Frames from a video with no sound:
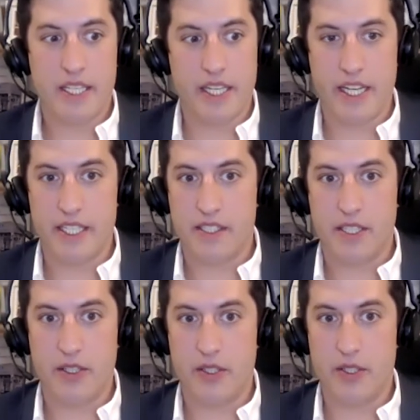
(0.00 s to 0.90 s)

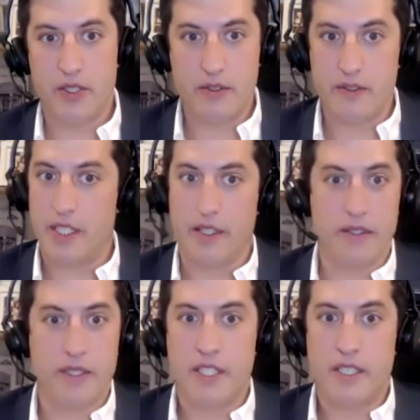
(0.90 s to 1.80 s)
into,
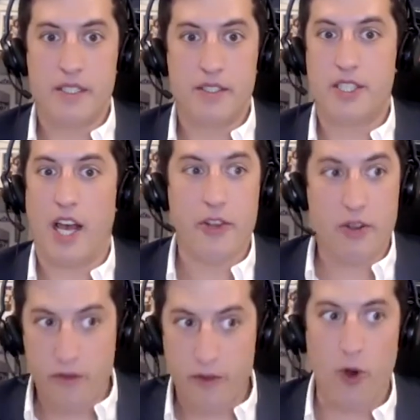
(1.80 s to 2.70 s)

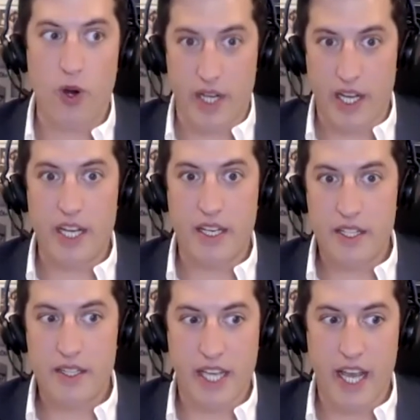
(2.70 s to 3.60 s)
Southern Florida,
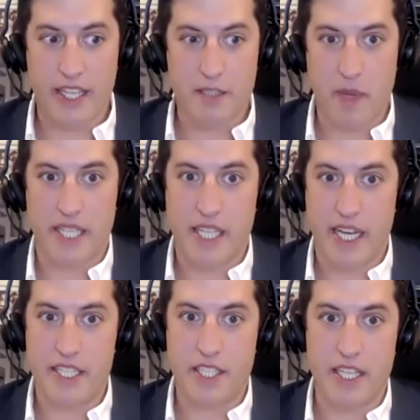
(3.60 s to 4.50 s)
the
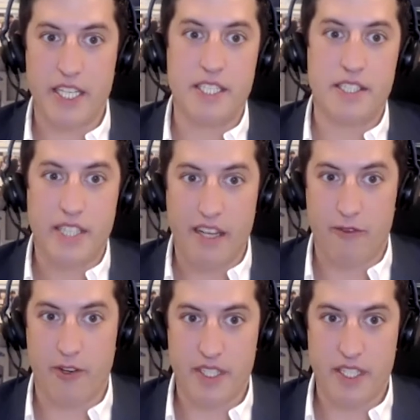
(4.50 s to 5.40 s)
expectation is
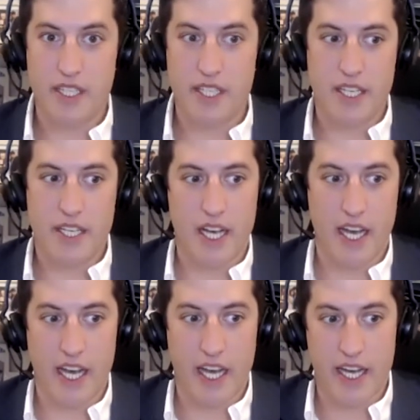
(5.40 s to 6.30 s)
different.
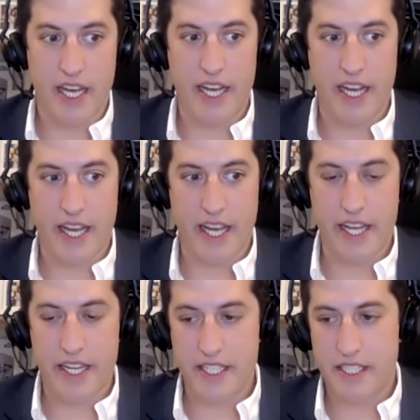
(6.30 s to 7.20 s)

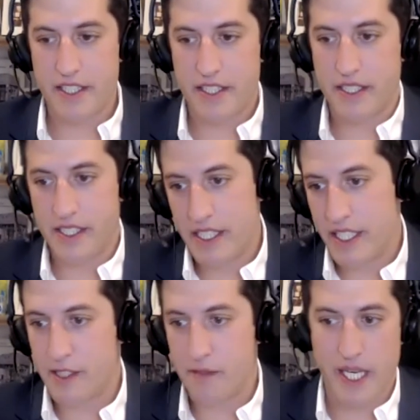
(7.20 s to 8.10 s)
And
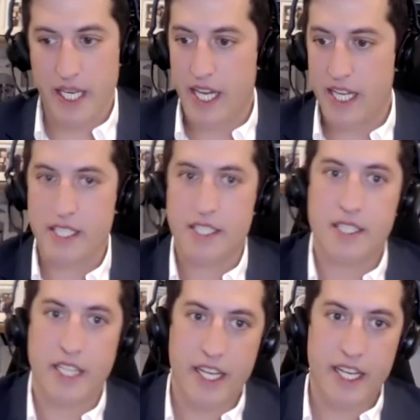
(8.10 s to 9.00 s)
it's because
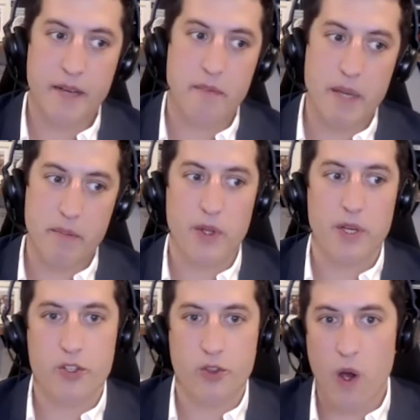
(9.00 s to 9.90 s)
the people they're
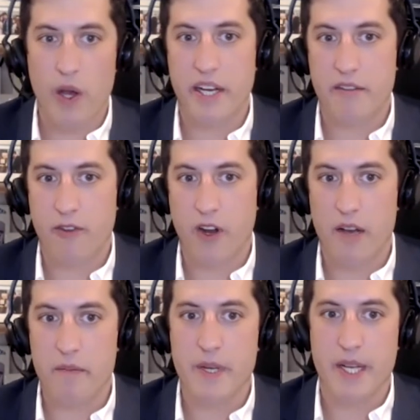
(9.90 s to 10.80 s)
drawing
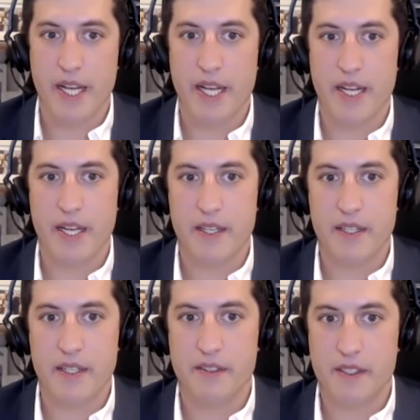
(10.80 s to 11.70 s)
from
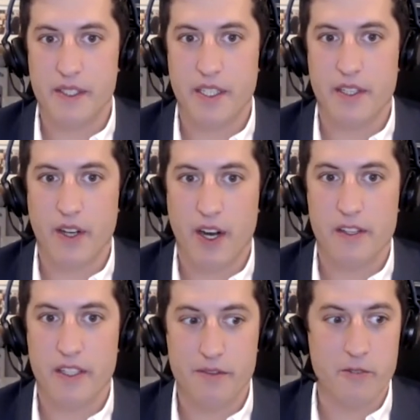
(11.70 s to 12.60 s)
in,
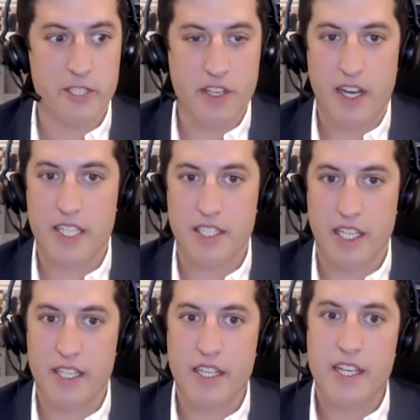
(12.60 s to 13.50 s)
Heartland,
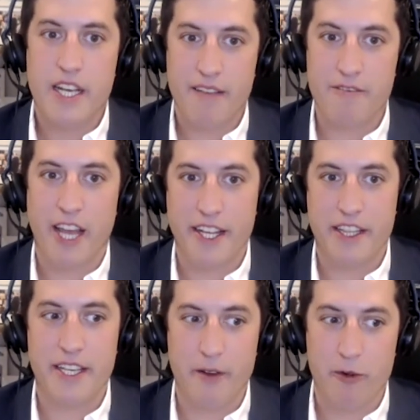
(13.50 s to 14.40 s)
Wisconsin, have
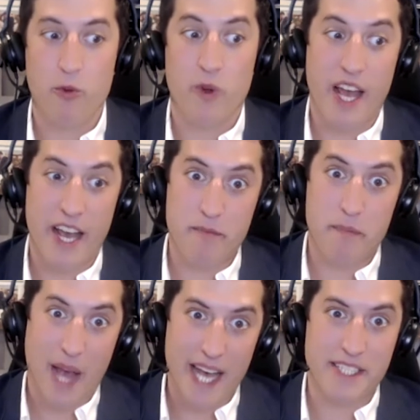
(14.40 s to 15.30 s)
likely had
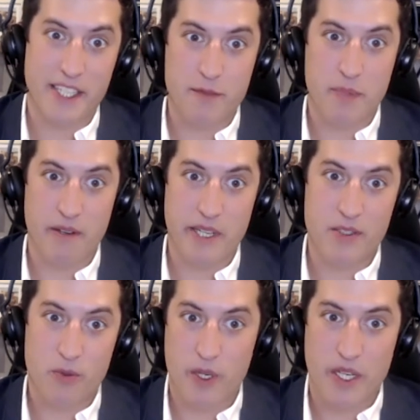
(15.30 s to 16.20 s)
past
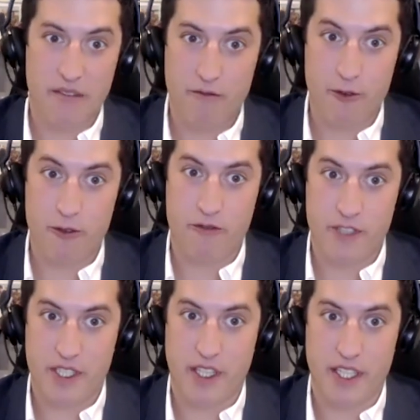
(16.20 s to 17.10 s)
experience working in food
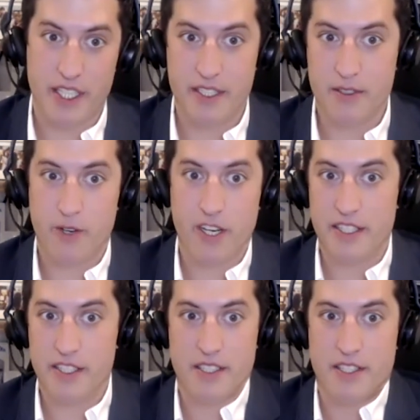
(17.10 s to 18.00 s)
facilities,
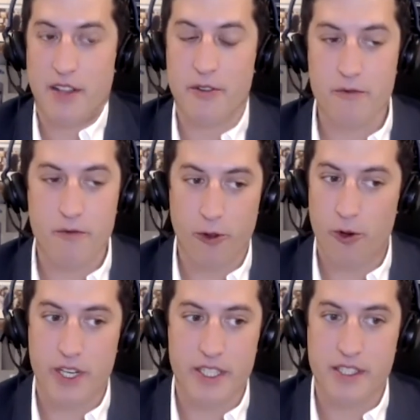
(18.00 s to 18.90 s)
whereas in Southern
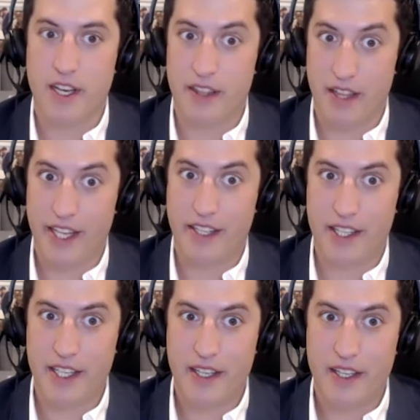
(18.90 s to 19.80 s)
Florida, it's unlikely.